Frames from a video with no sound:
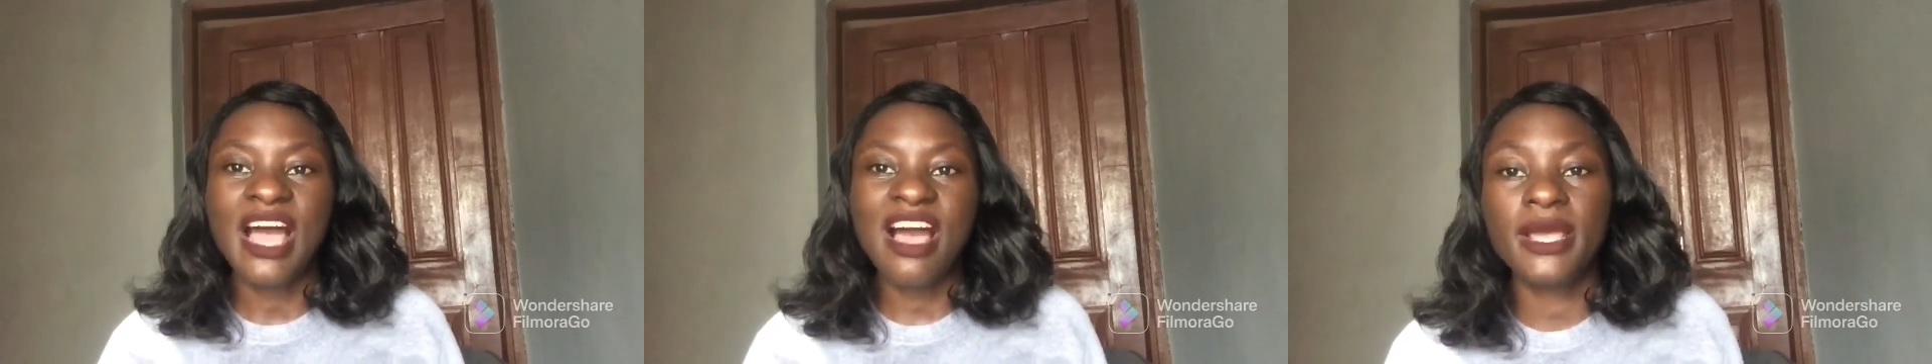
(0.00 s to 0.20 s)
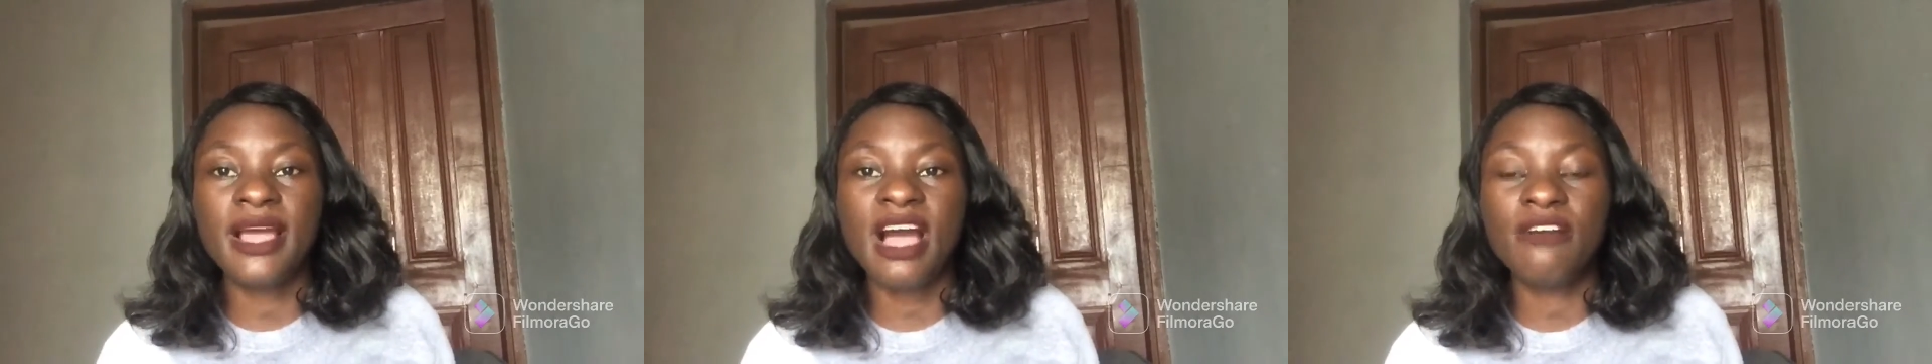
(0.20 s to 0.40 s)

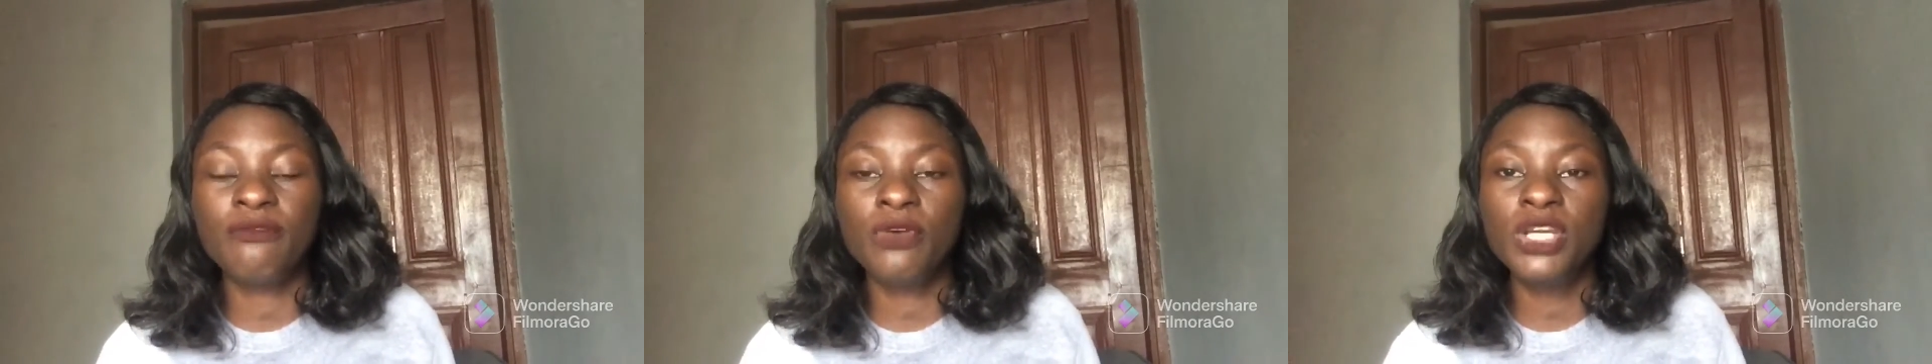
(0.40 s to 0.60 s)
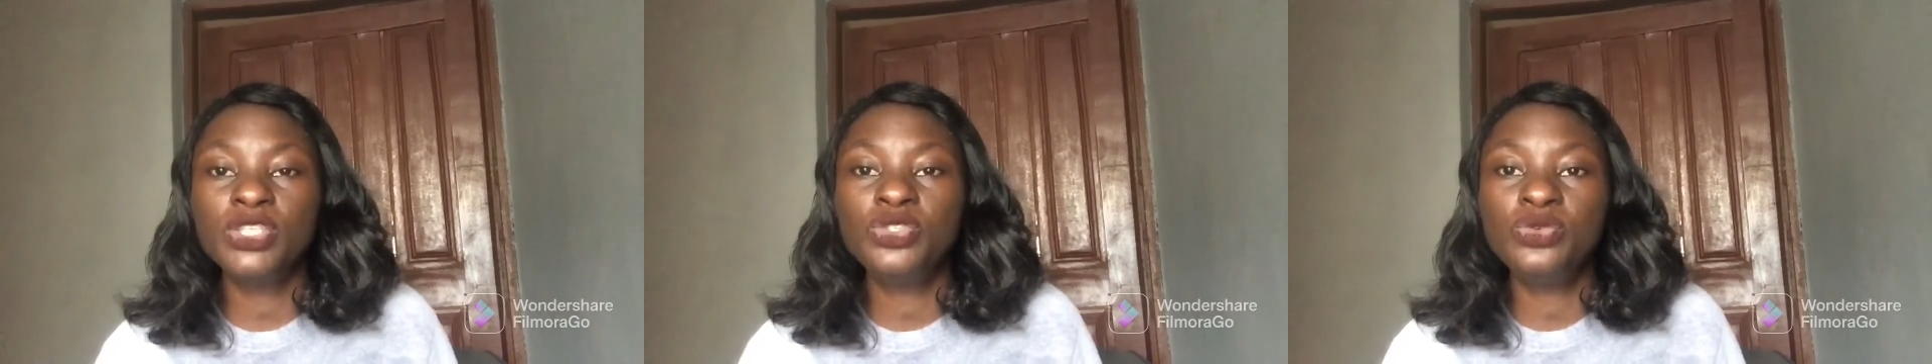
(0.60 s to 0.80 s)

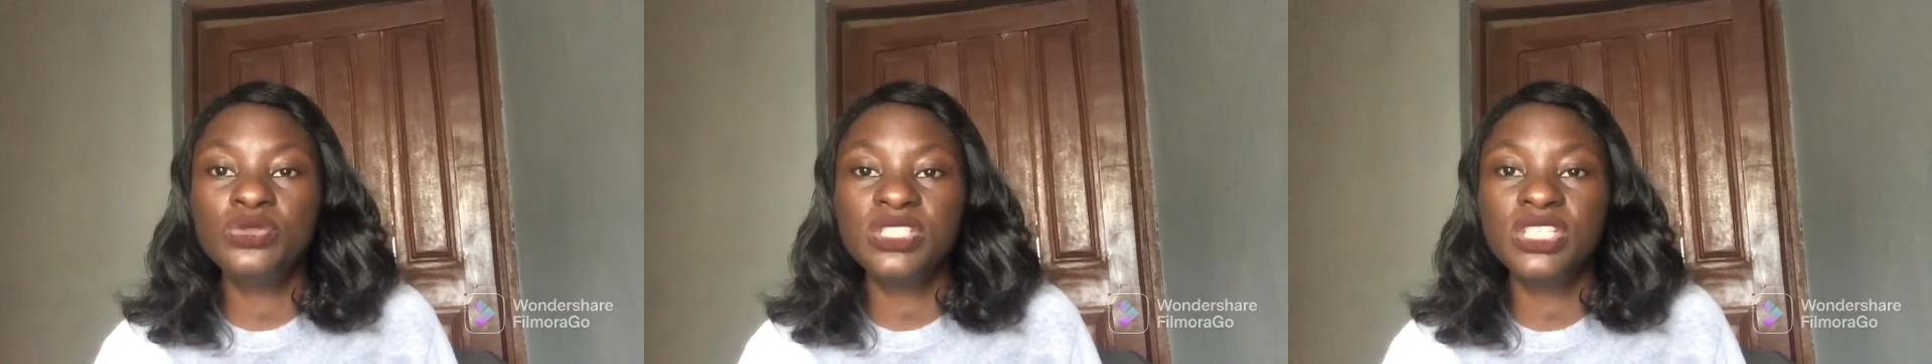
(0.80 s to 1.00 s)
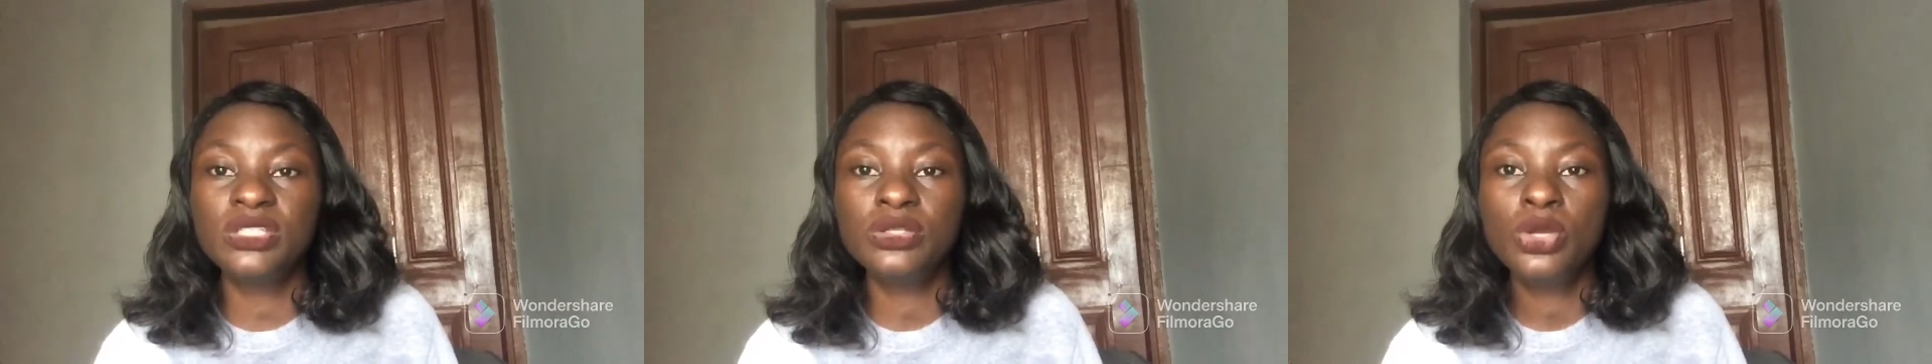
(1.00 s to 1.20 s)
avoid
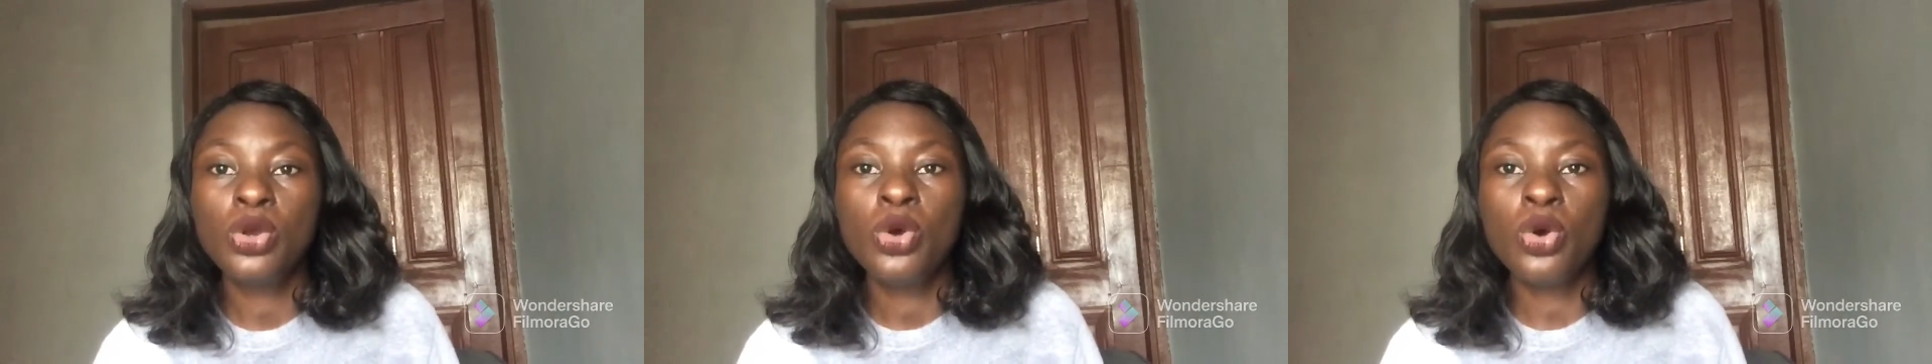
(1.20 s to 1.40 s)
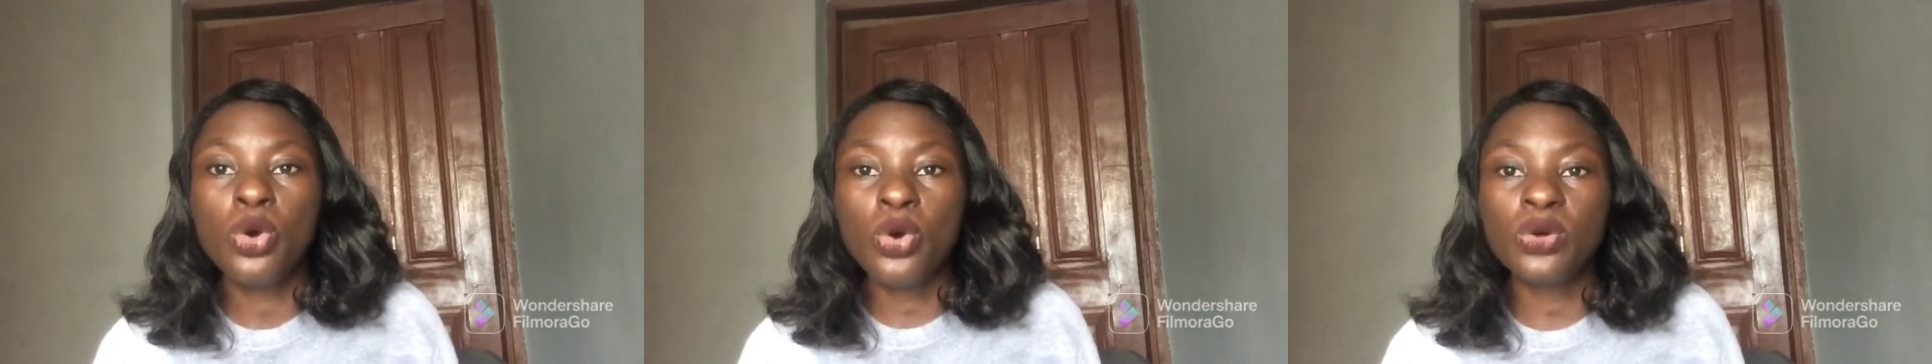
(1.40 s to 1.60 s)
using
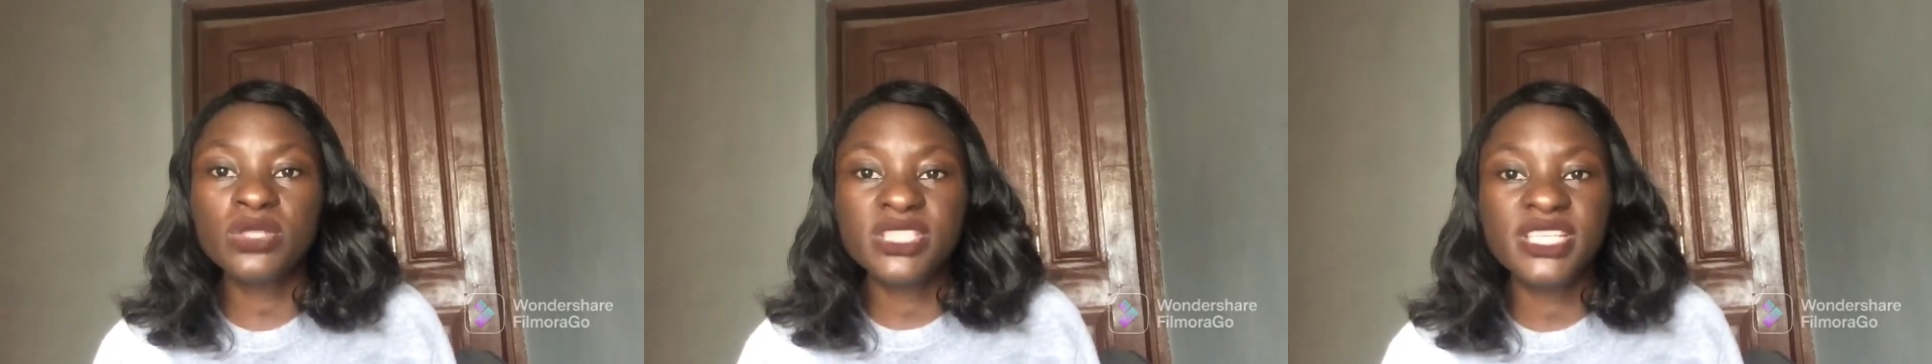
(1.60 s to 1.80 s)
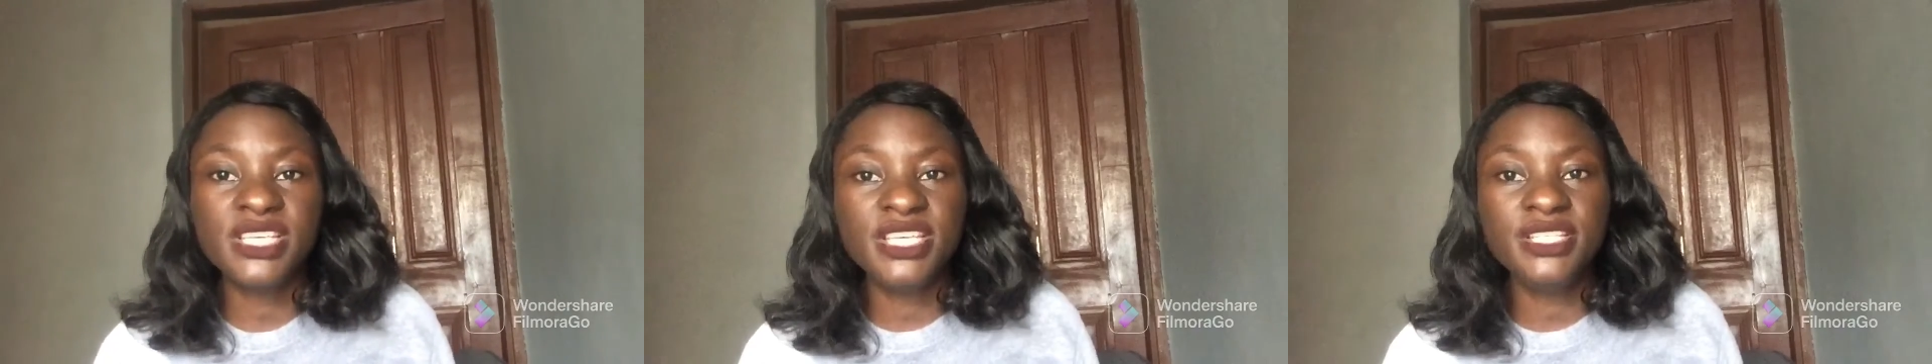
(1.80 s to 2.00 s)

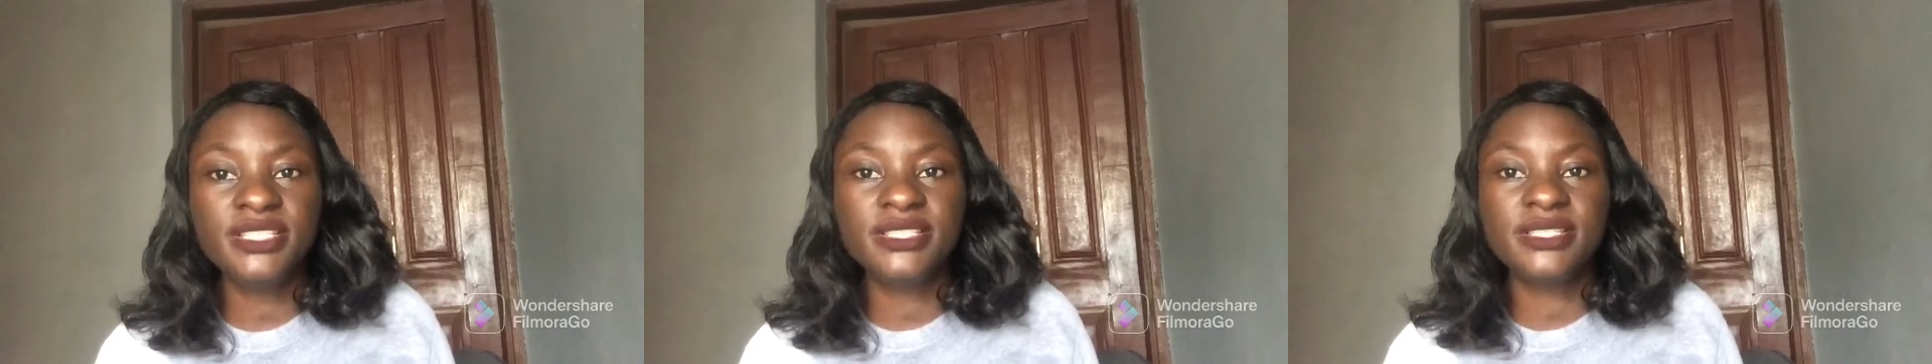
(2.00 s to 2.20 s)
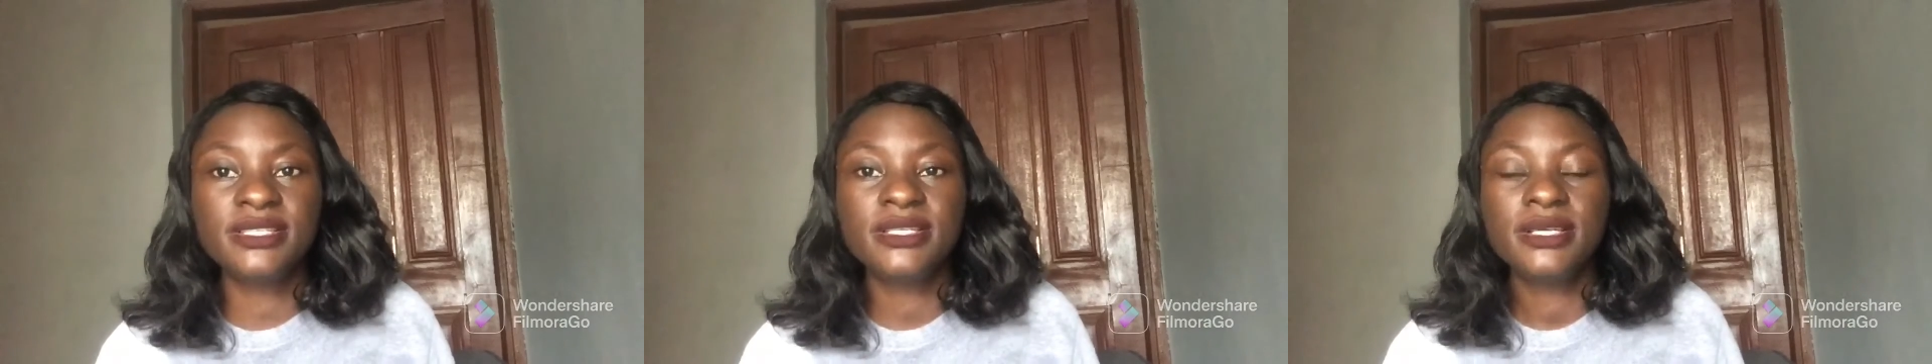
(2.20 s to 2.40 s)
hot
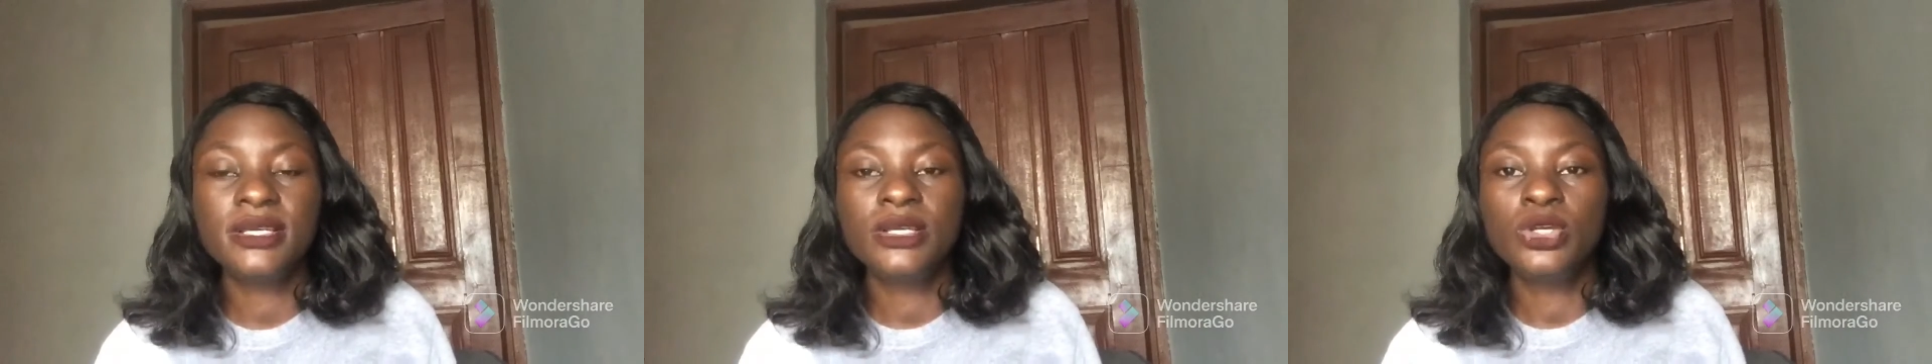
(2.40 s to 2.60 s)
heat